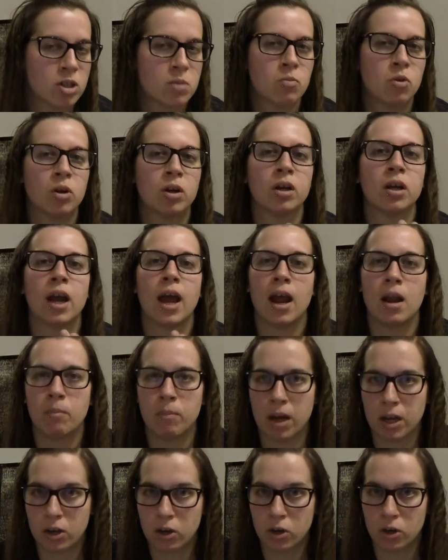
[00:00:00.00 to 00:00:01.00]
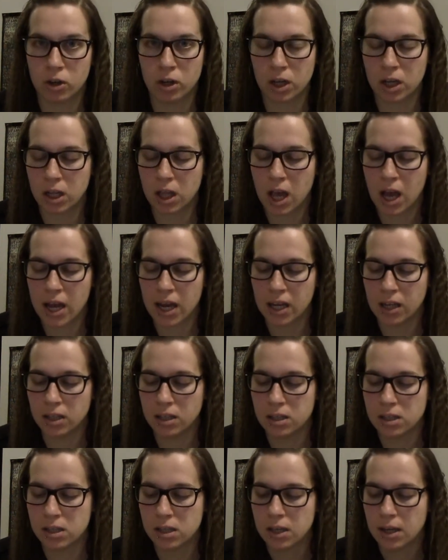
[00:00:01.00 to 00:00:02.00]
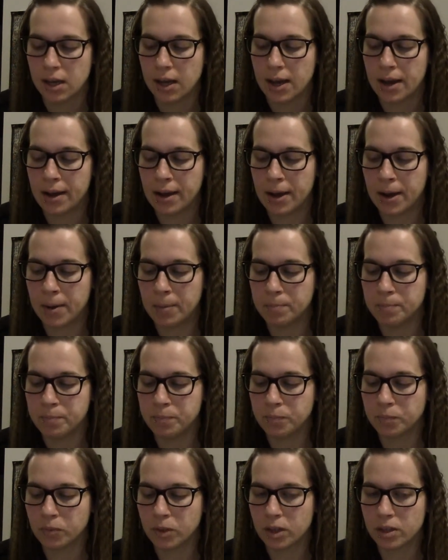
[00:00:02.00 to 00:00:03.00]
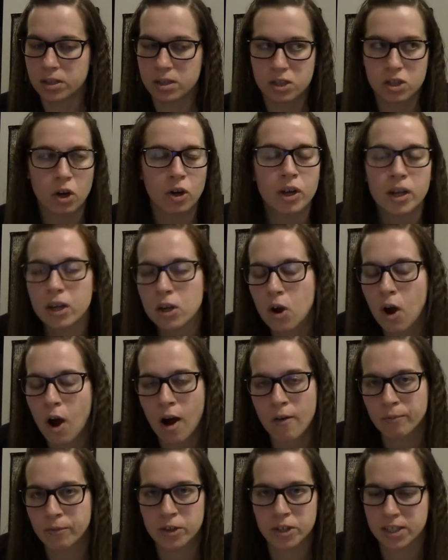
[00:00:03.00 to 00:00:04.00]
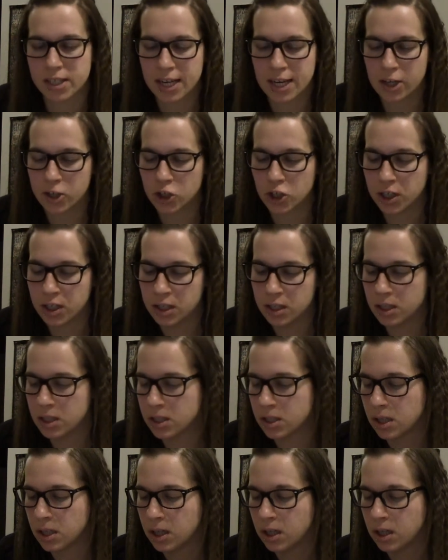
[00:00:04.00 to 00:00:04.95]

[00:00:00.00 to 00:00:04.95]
more and my current clients. Starting conversations.